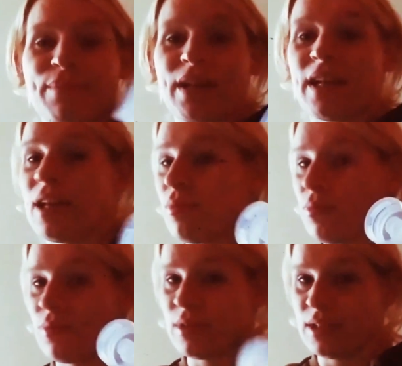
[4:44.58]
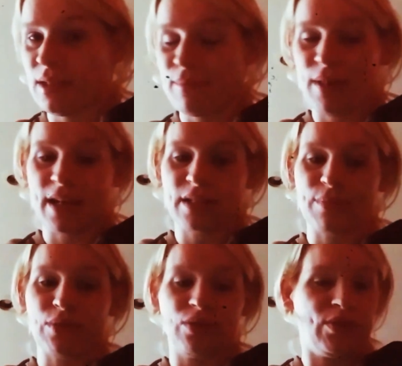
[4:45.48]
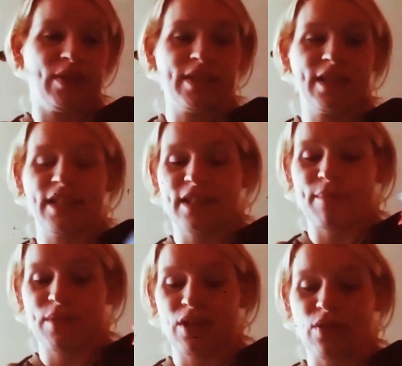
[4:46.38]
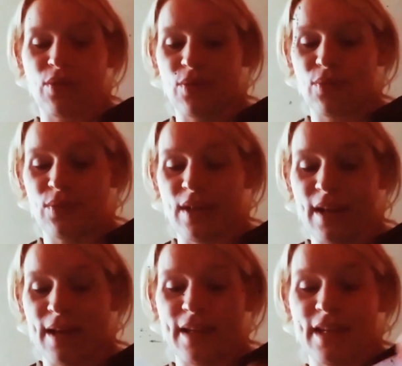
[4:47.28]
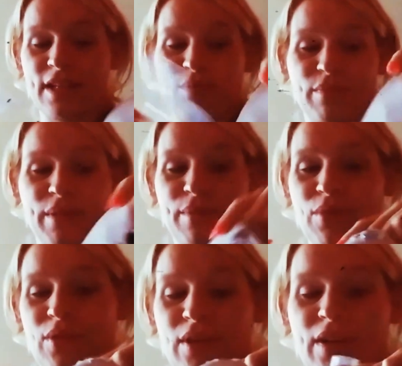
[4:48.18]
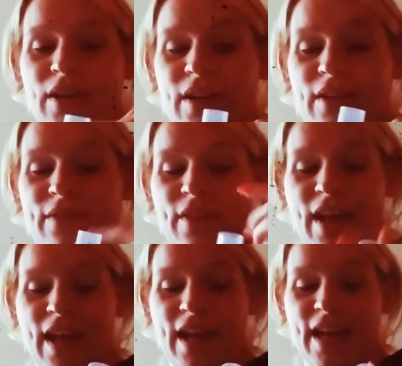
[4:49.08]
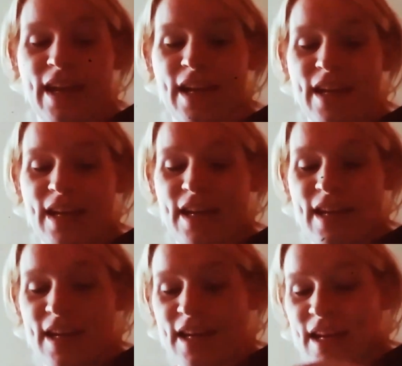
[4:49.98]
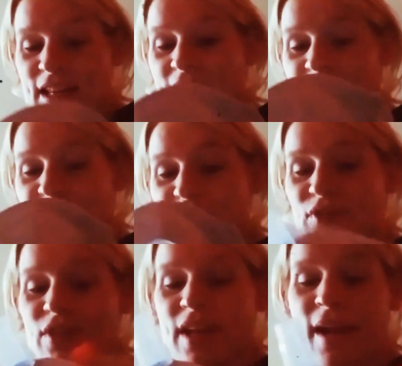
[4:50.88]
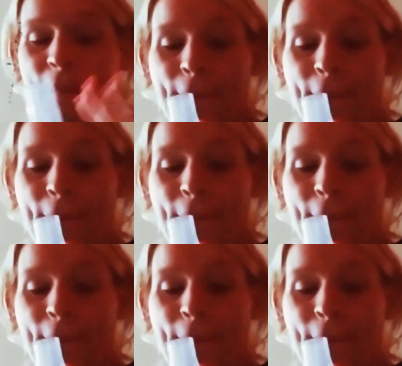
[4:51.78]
but it was impossible. So this is just something to hold on. This would be more of a lot useful thing.